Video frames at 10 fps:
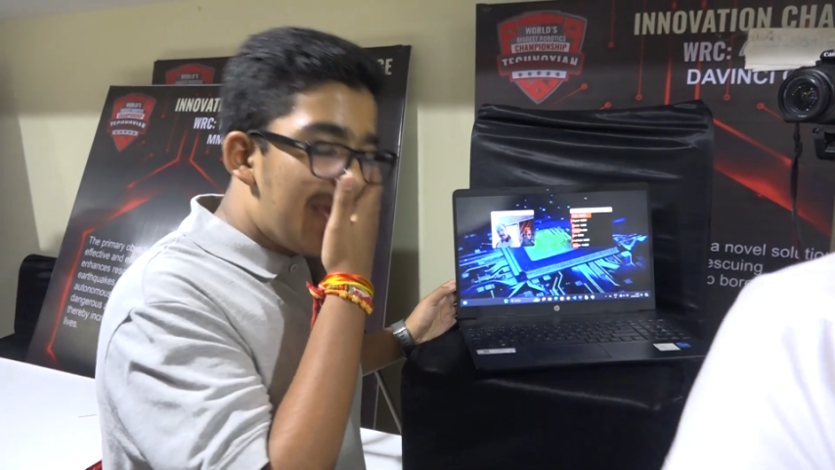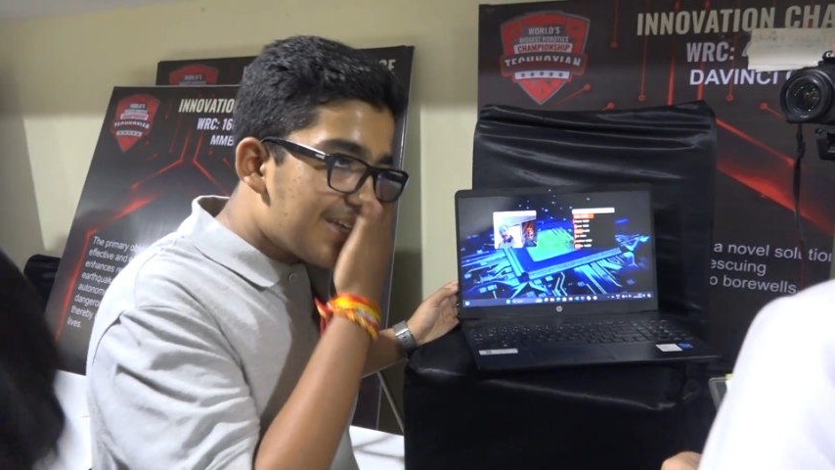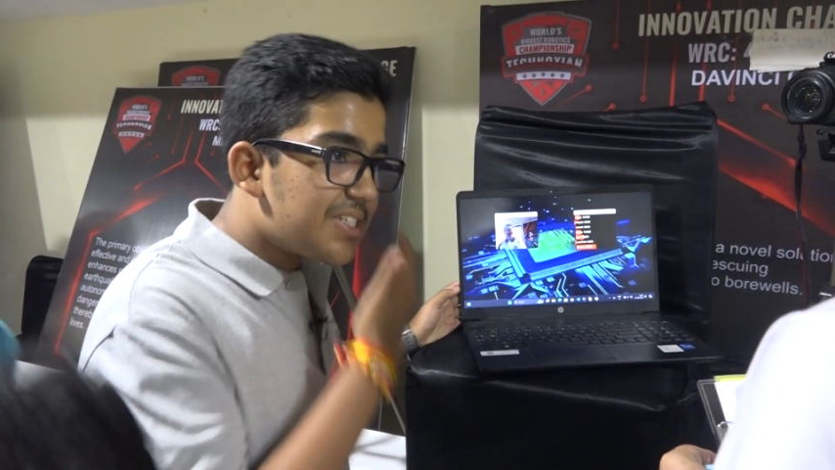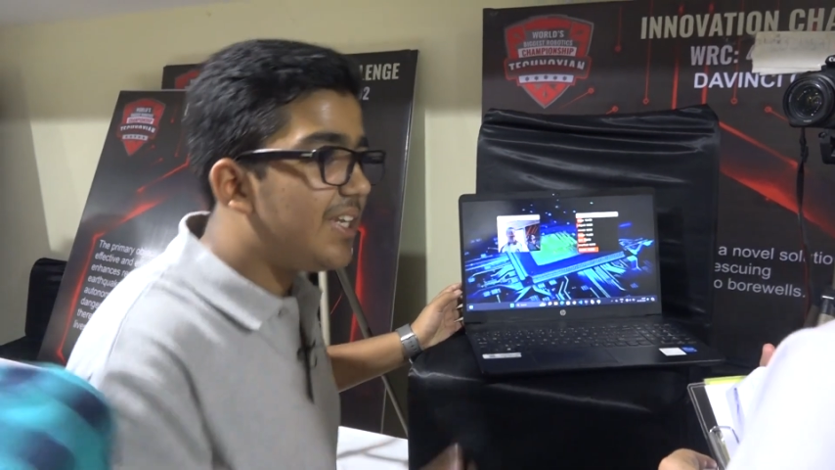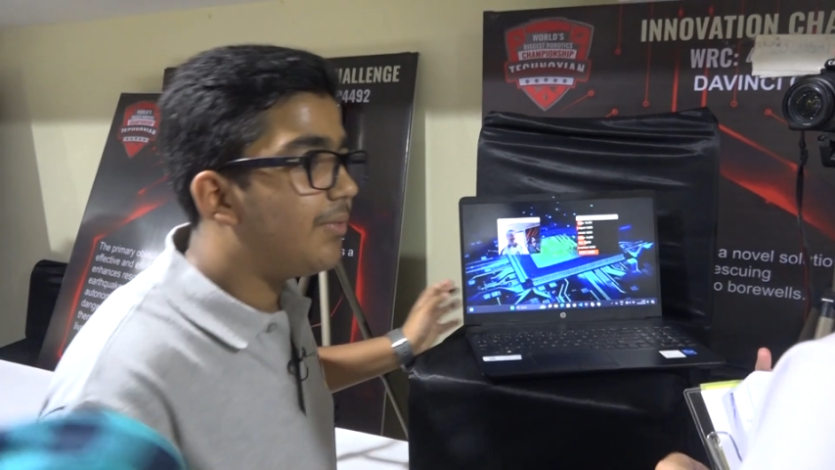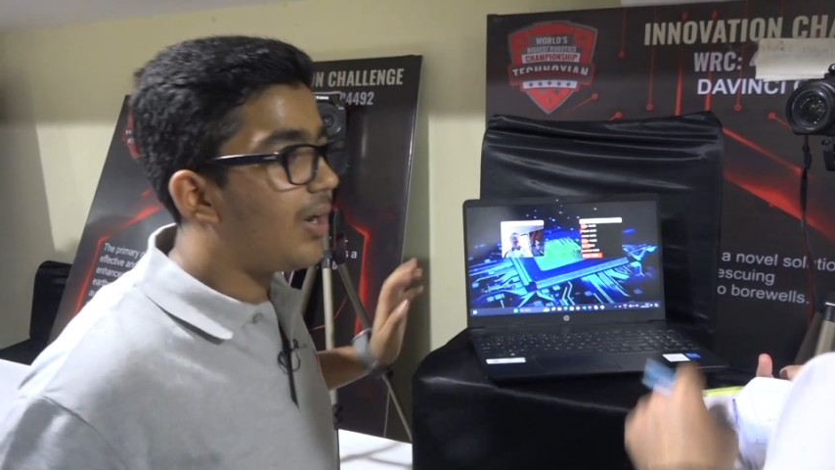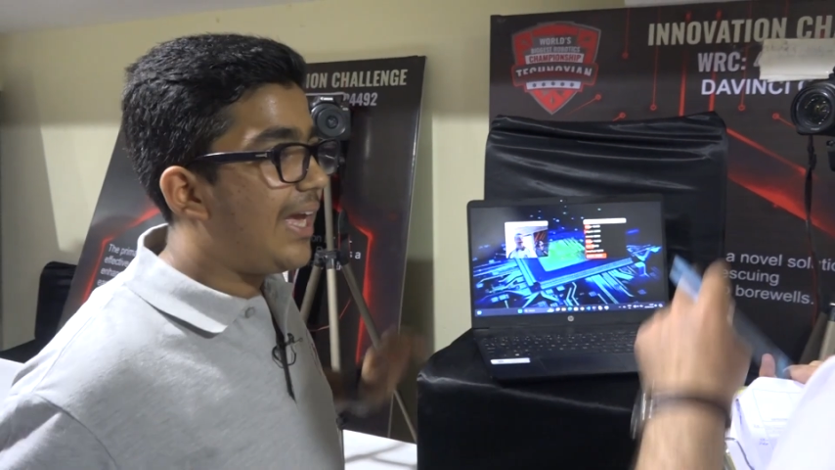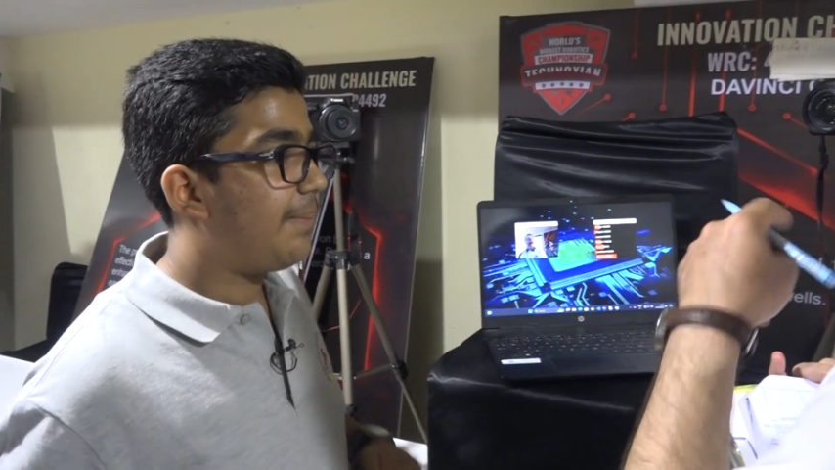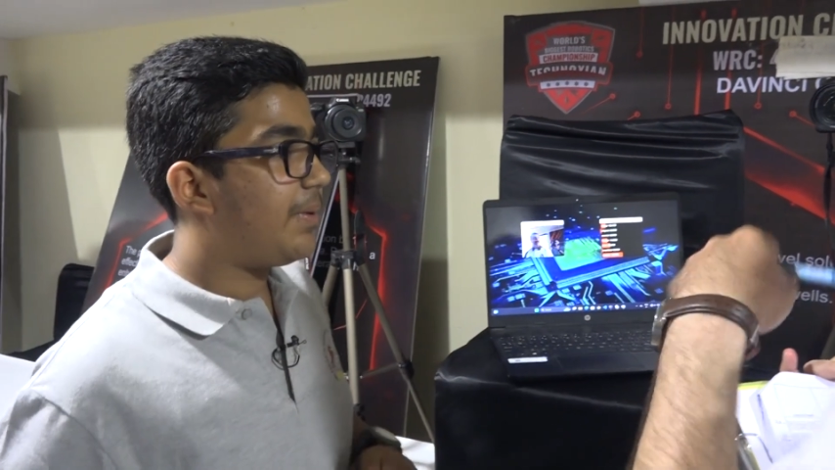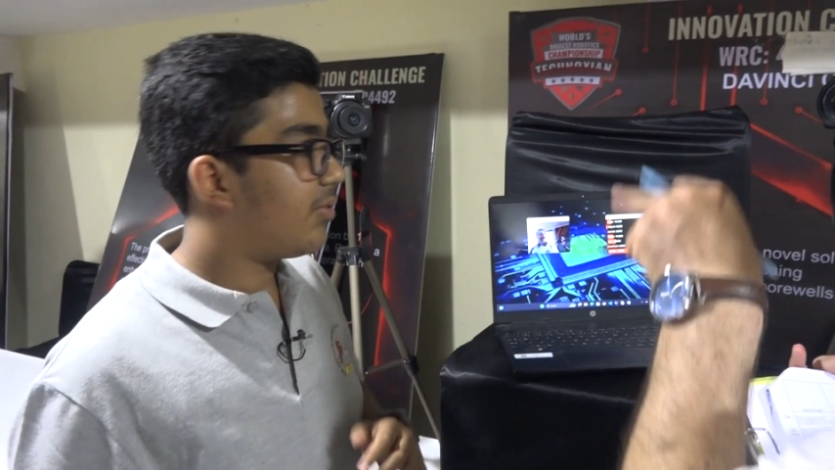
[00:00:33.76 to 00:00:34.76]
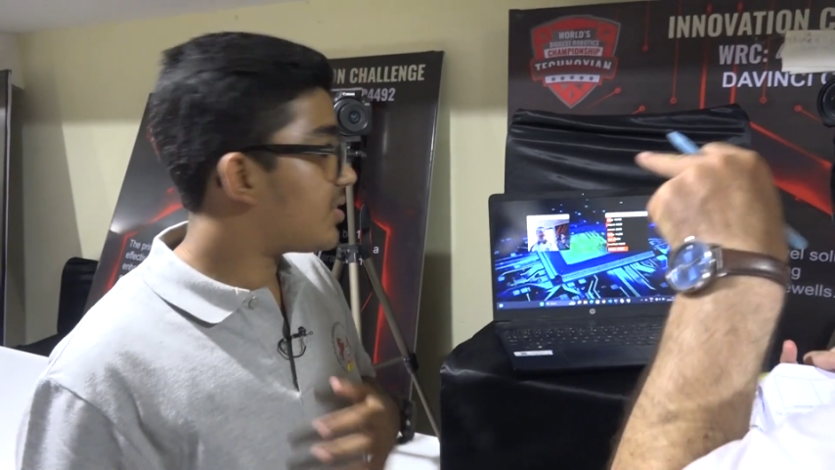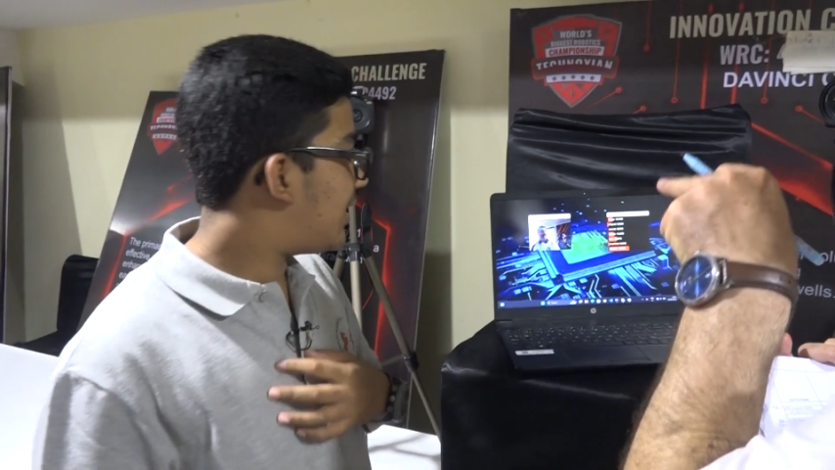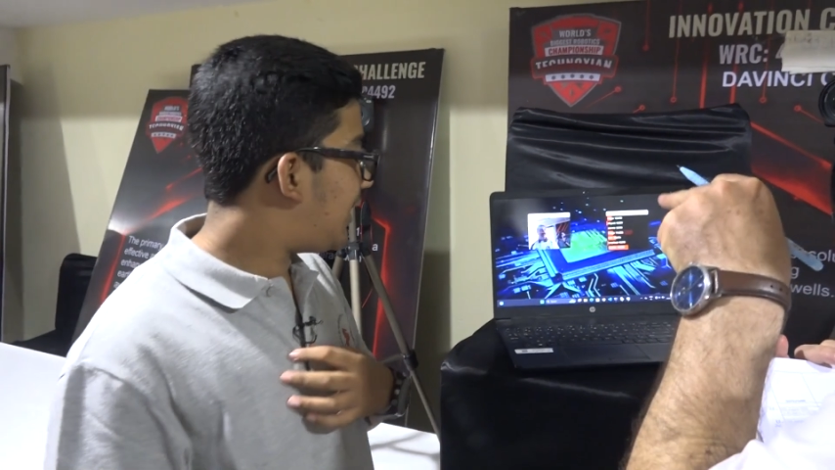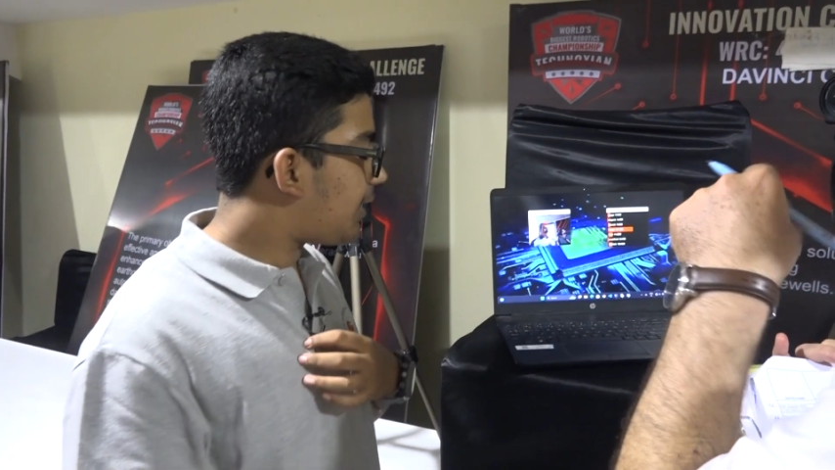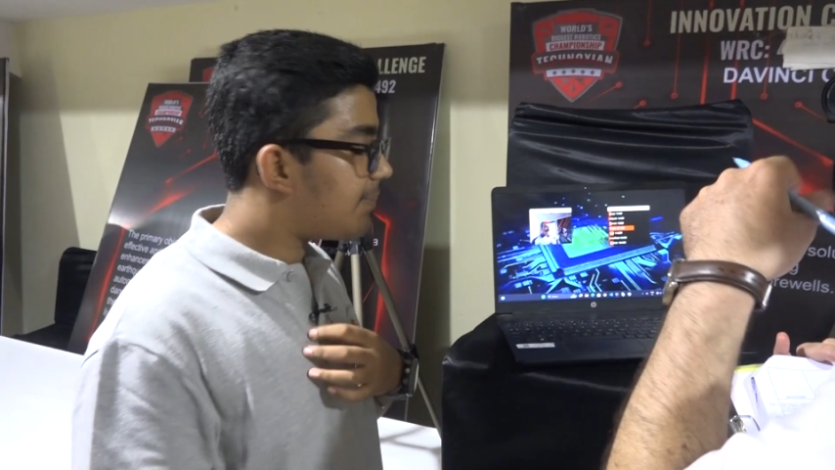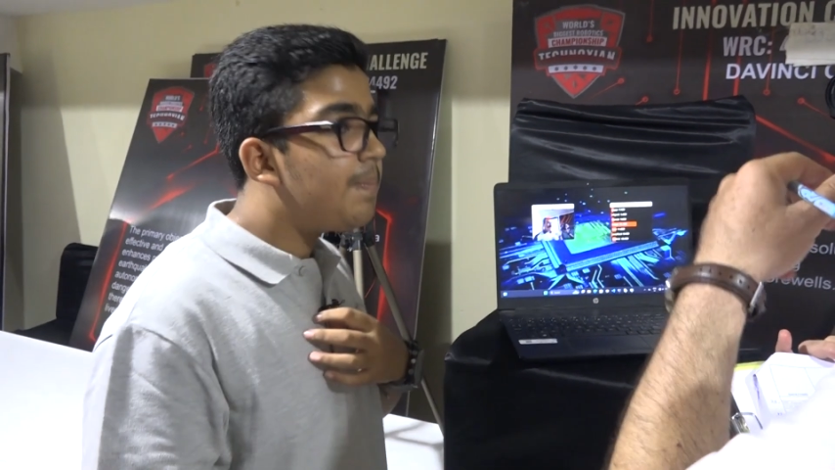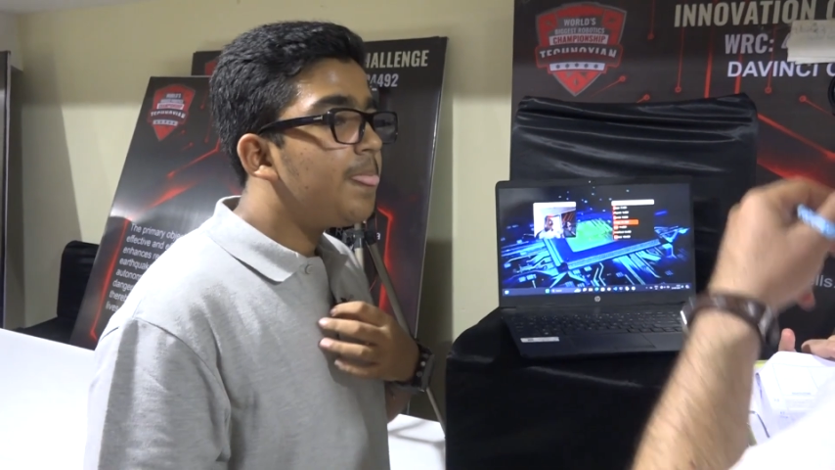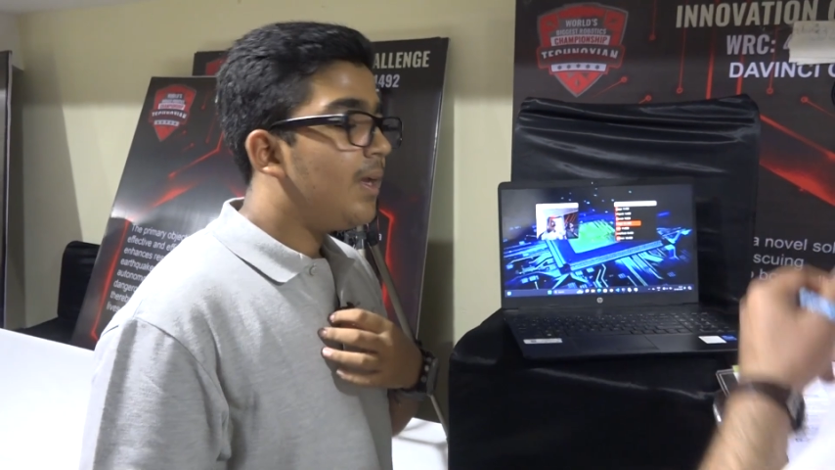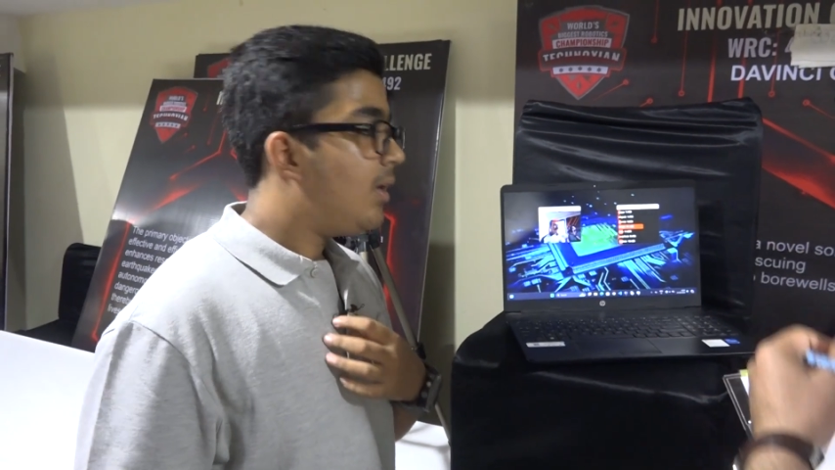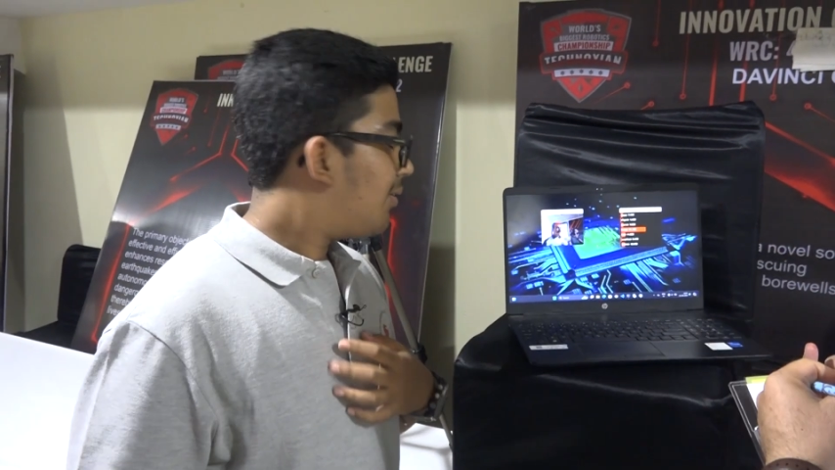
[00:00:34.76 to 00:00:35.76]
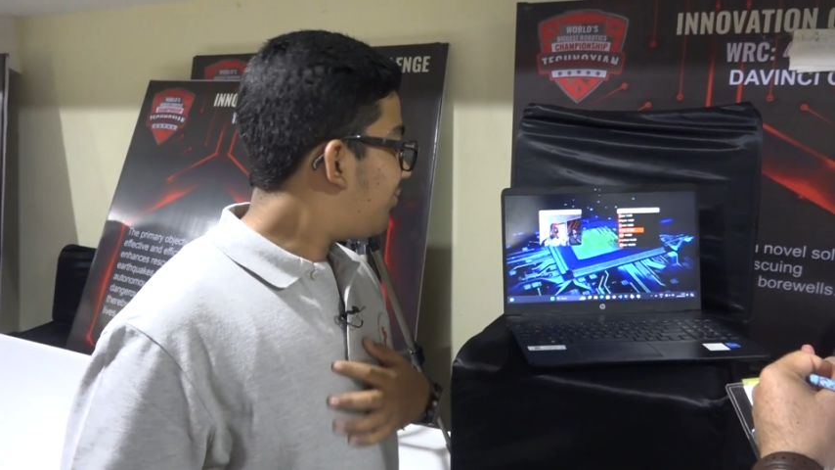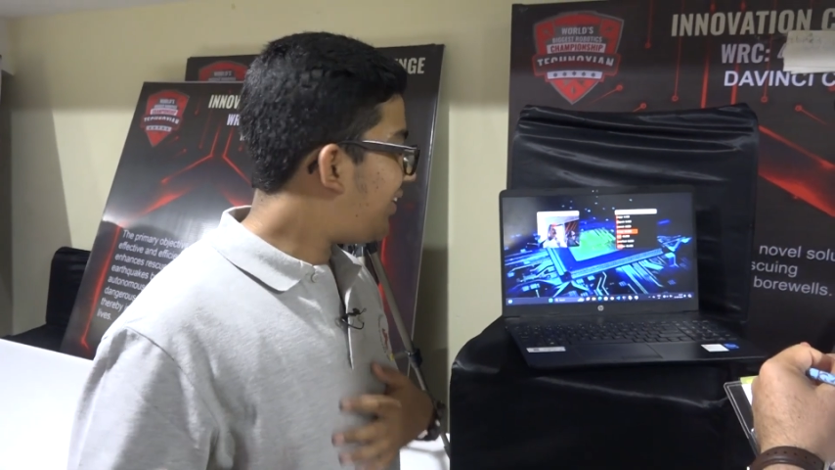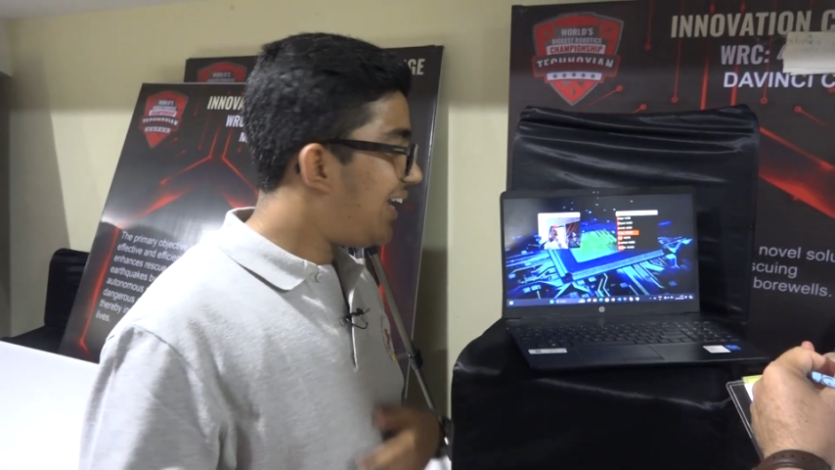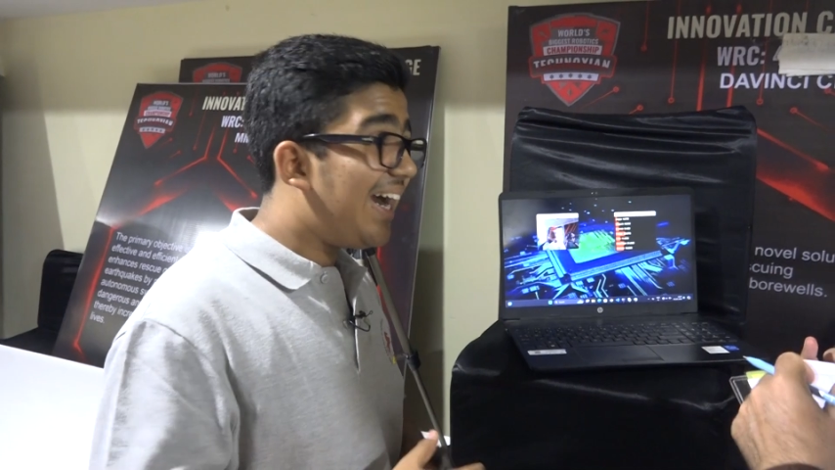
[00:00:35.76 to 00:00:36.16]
Actually, what happened was that we